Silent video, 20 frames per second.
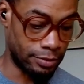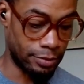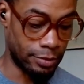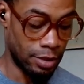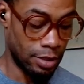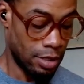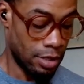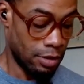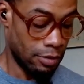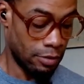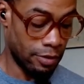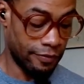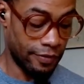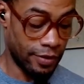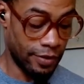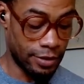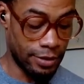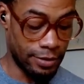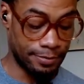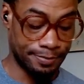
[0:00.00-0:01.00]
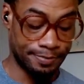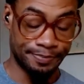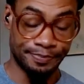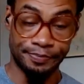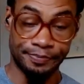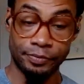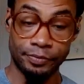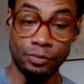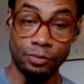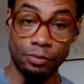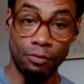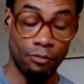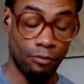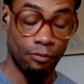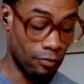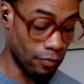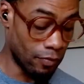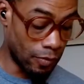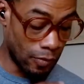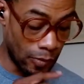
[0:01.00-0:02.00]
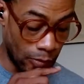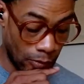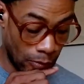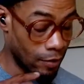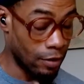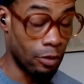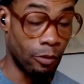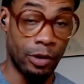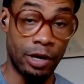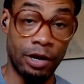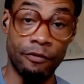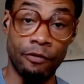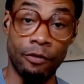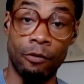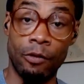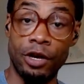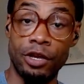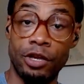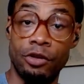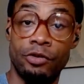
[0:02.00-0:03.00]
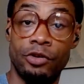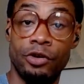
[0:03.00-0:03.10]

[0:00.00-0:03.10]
well, okay. whatever work you do